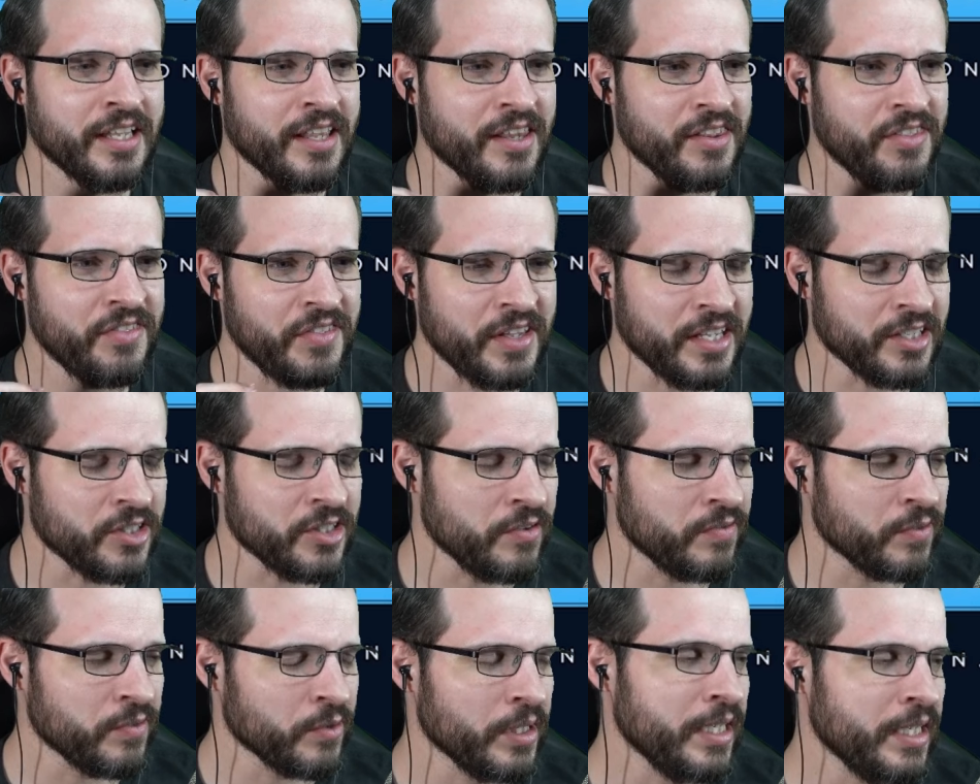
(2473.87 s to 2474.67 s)
Thank you
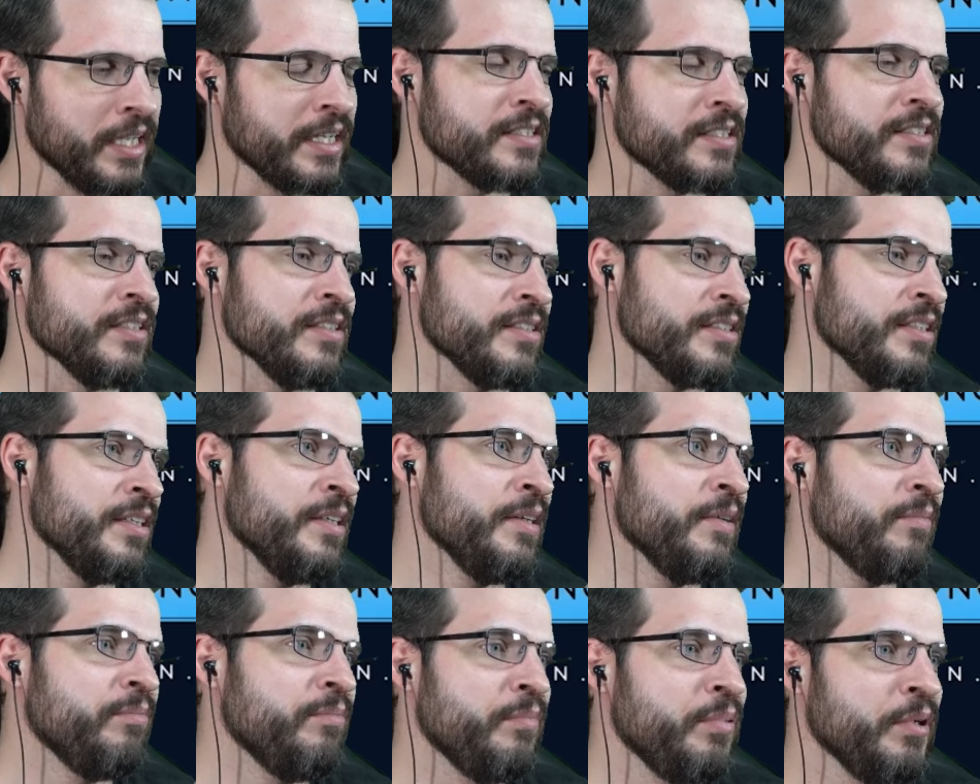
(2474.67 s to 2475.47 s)
for Axis,
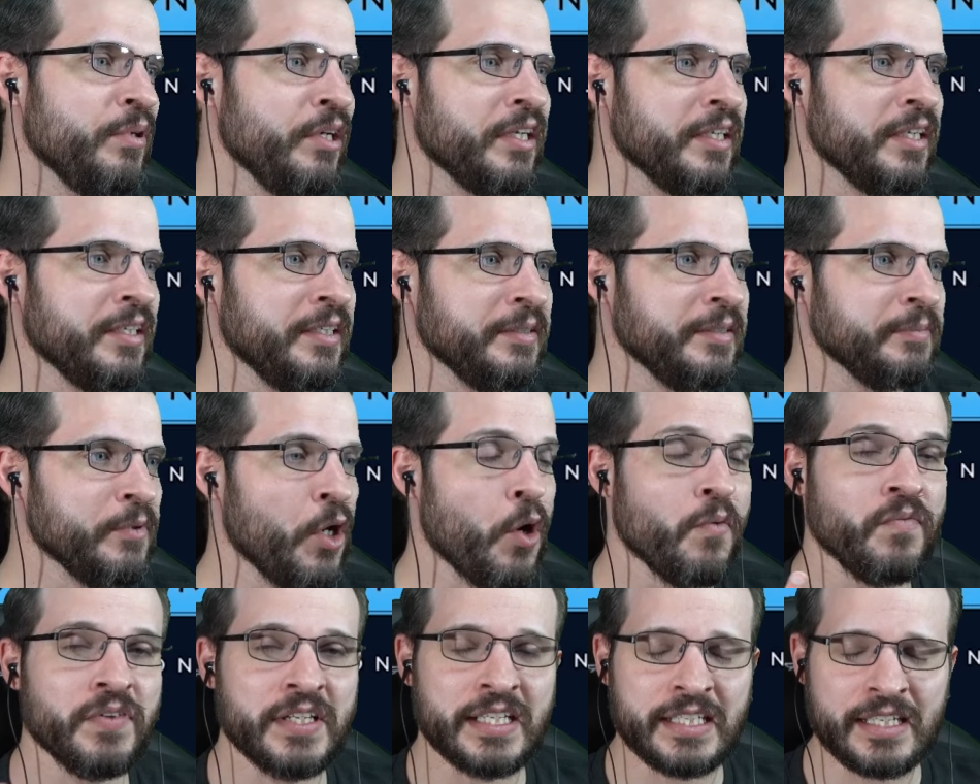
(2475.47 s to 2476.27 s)
but
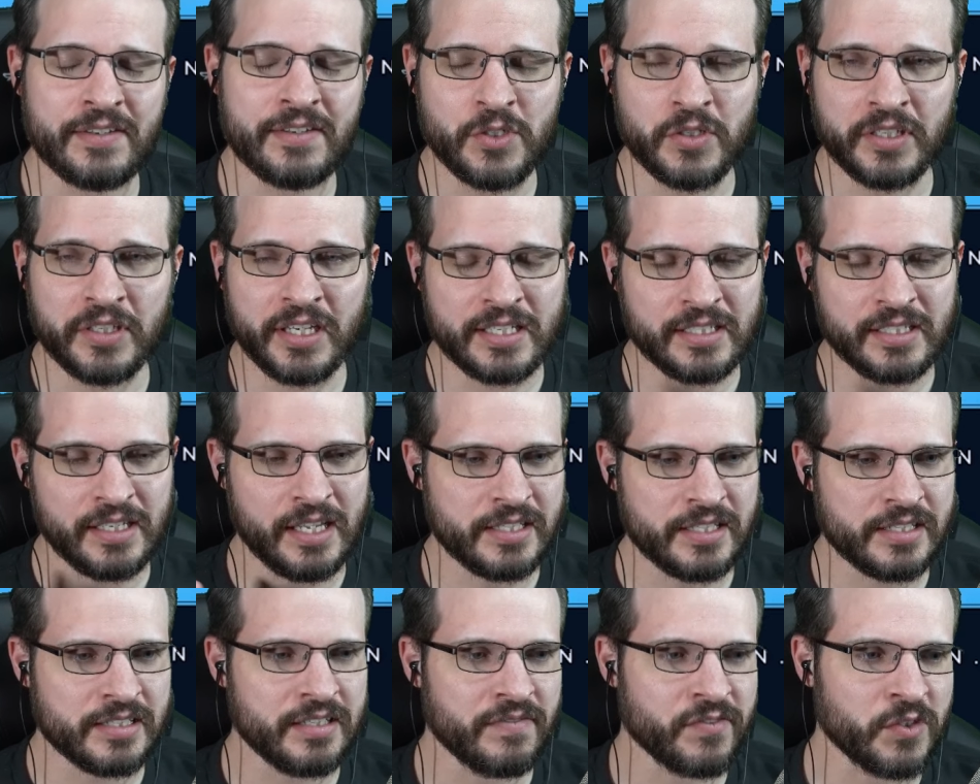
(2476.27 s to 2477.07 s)
hopefully it gives you guys lots of
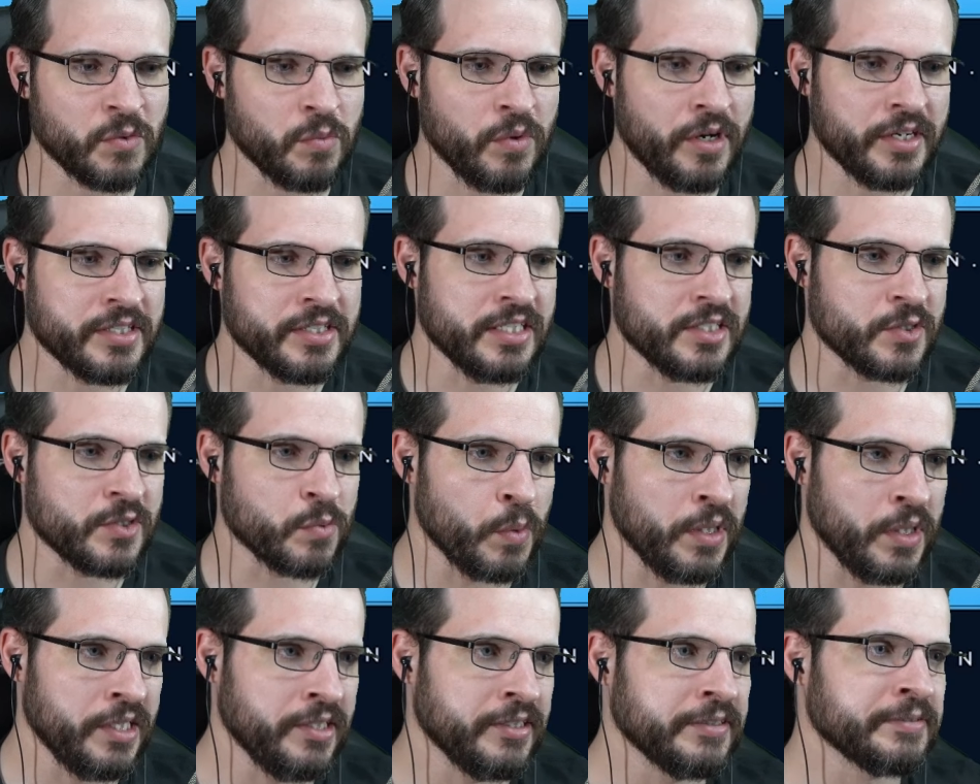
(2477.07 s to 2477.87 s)
stuff to watch as
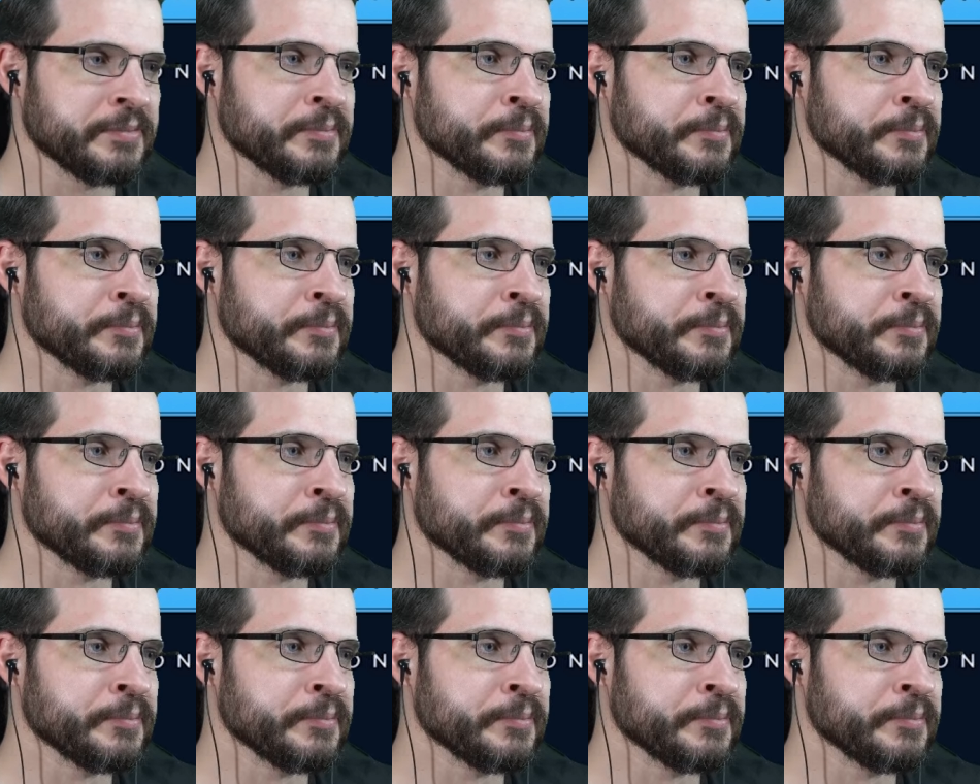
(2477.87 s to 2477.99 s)
well.